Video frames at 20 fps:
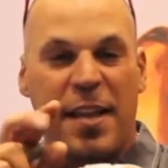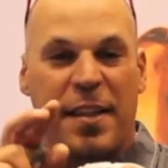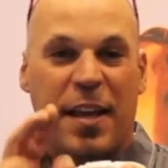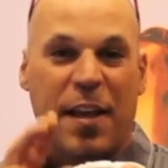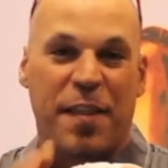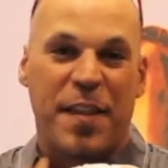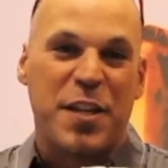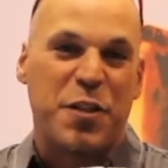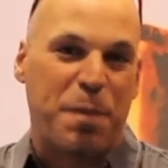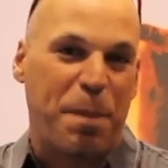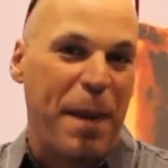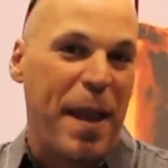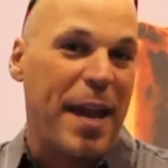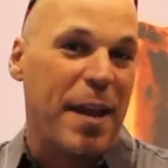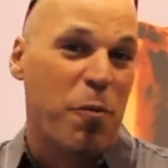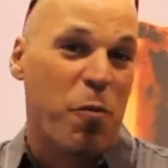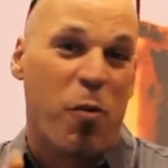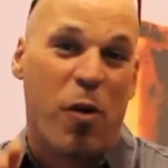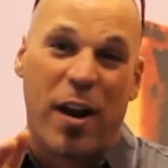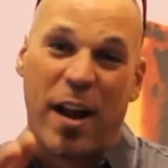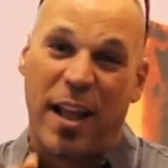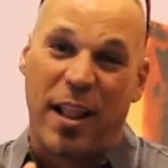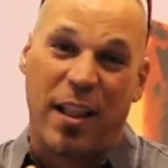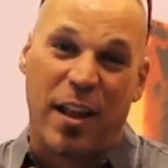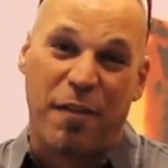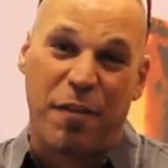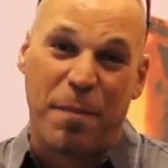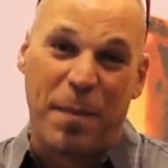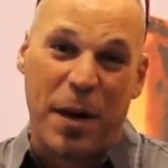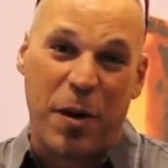Now this bait, what I
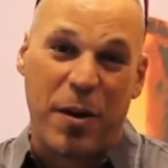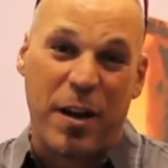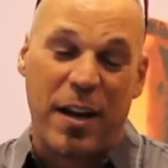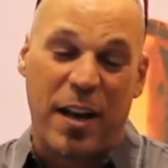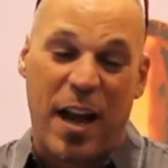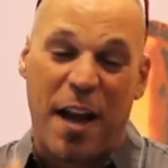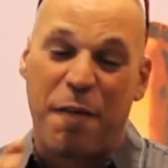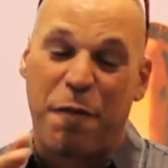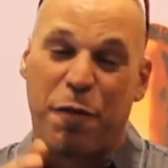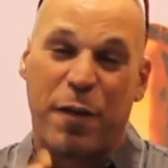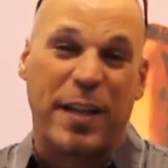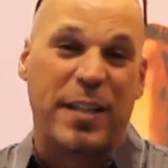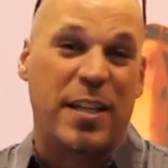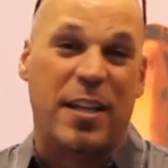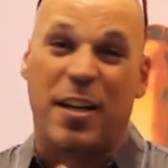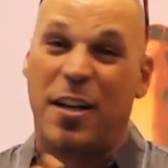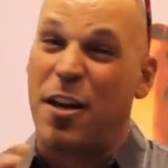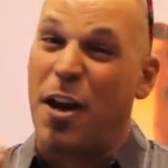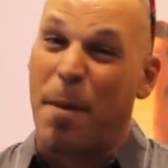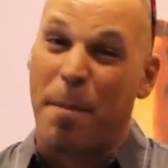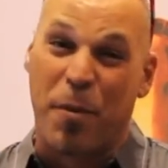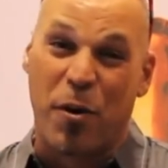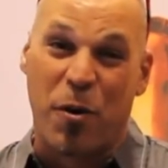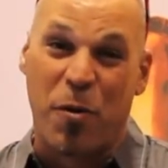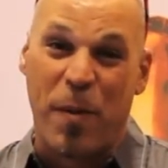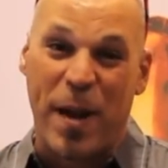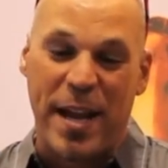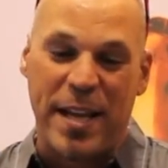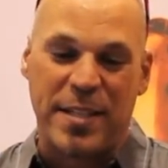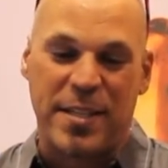love about it, I've rigged it a number
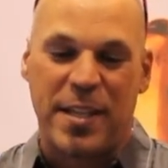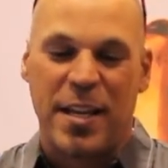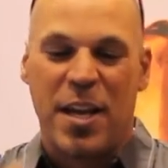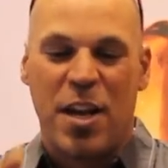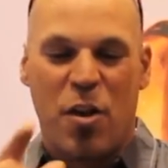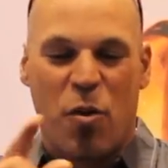of ways.